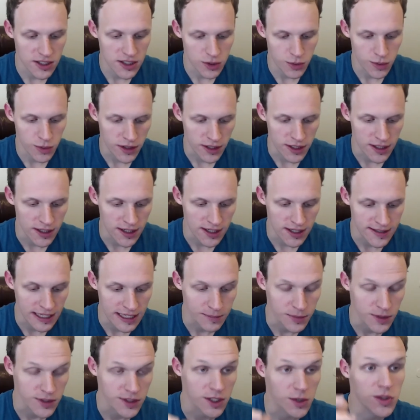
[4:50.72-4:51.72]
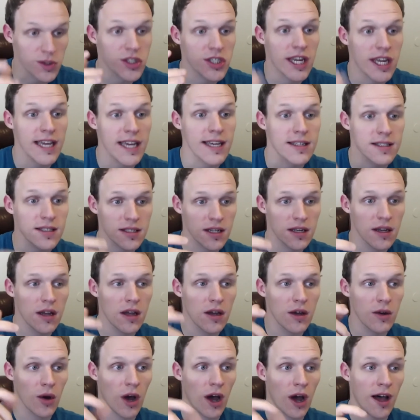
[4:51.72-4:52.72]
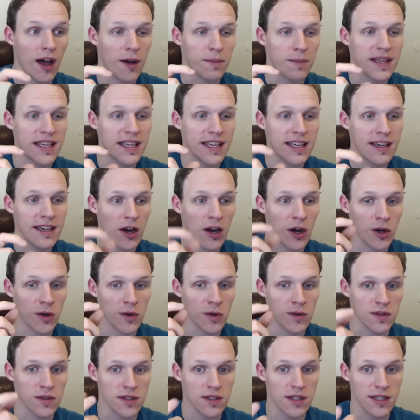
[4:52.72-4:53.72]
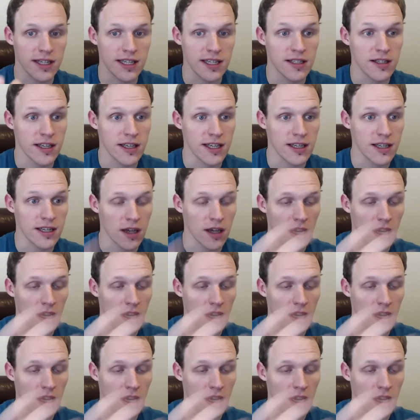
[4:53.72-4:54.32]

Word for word: a really good example. So Chase, he owns, he